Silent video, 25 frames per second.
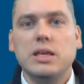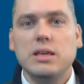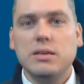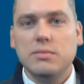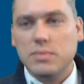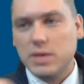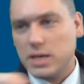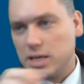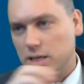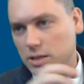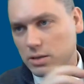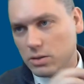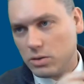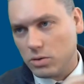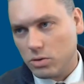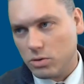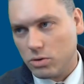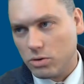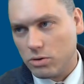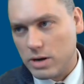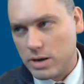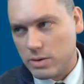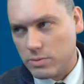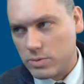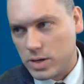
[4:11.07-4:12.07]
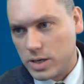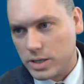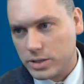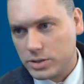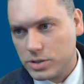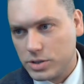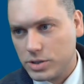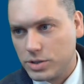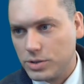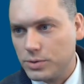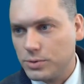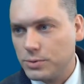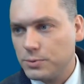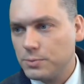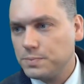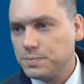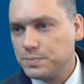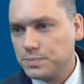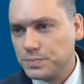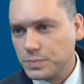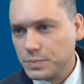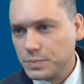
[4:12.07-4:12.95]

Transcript: email, or I want to